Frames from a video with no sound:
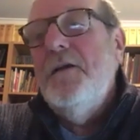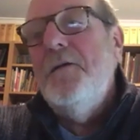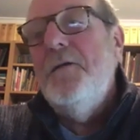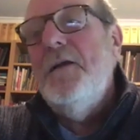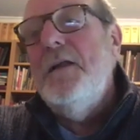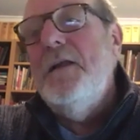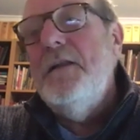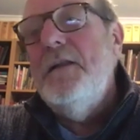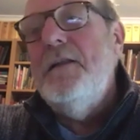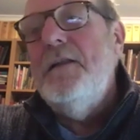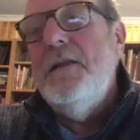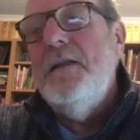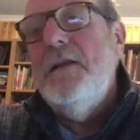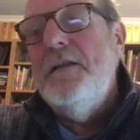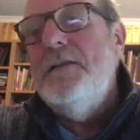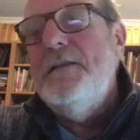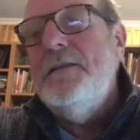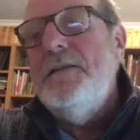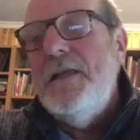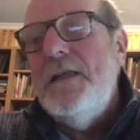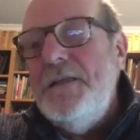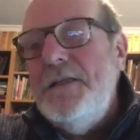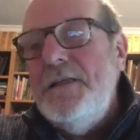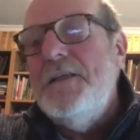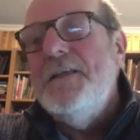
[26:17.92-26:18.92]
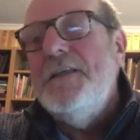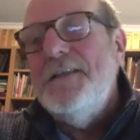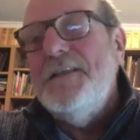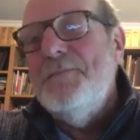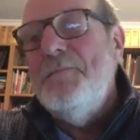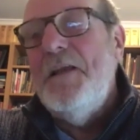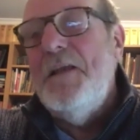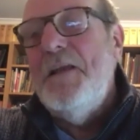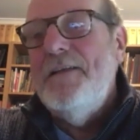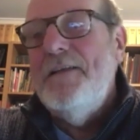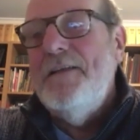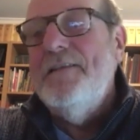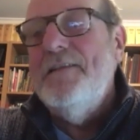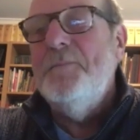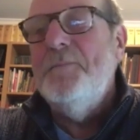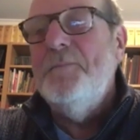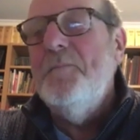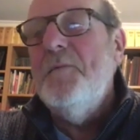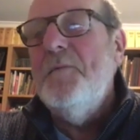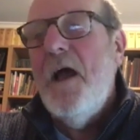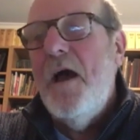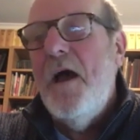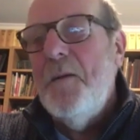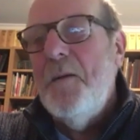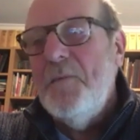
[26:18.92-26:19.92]
it teaches me to
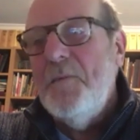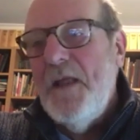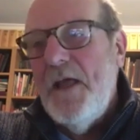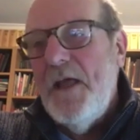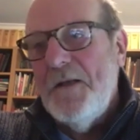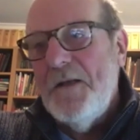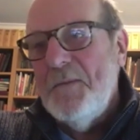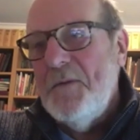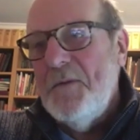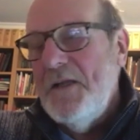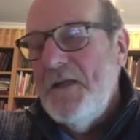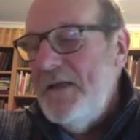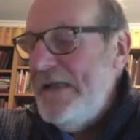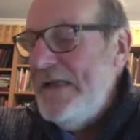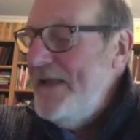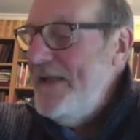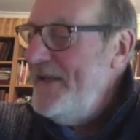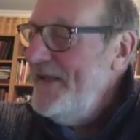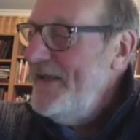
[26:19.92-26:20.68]
calm down a bit.